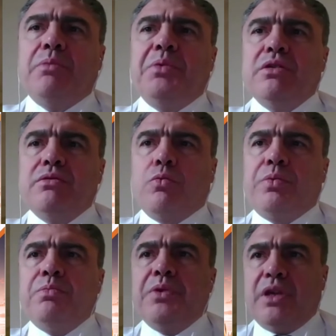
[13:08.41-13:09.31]
So who can be
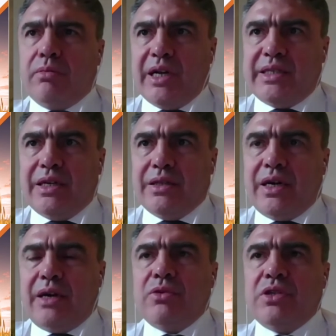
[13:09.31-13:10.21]
partners
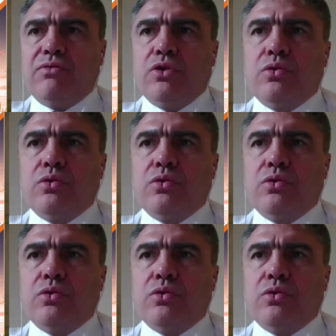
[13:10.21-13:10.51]
in